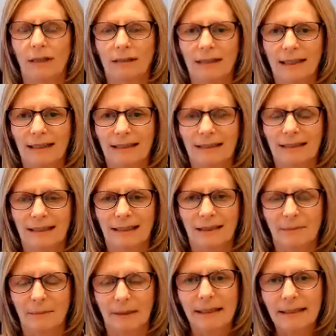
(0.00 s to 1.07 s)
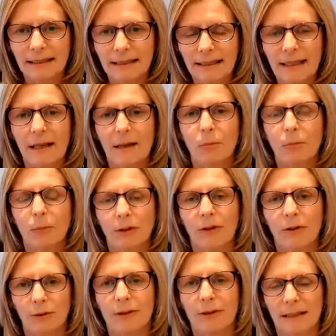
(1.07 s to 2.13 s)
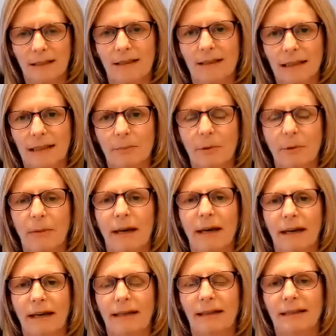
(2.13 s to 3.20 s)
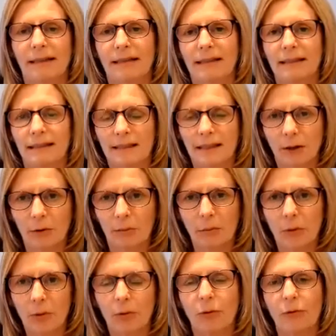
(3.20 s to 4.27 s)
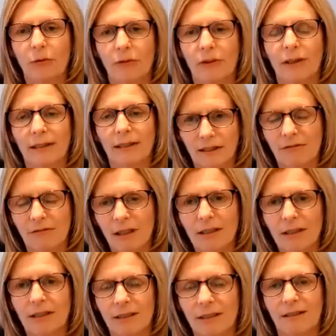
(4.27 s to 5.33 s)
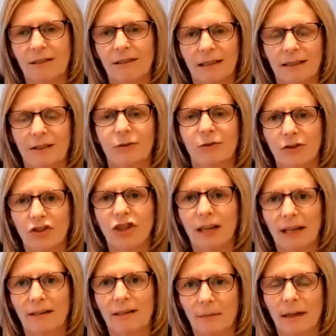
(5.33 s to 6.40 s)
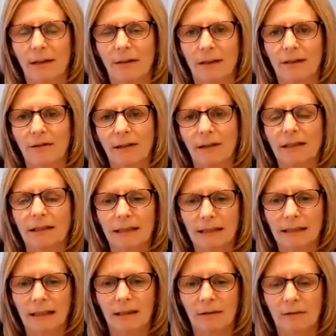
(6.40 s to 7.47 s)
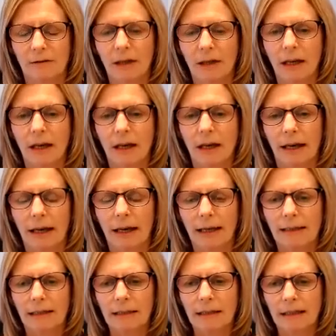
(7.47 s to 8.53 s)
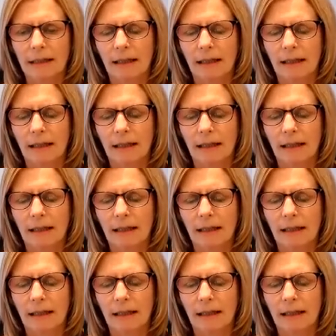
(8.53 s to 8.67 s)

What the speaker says: as Alex said, please come with your slides prepared. This is so important. It is a rehearsal. It's not a chat about the event itself. And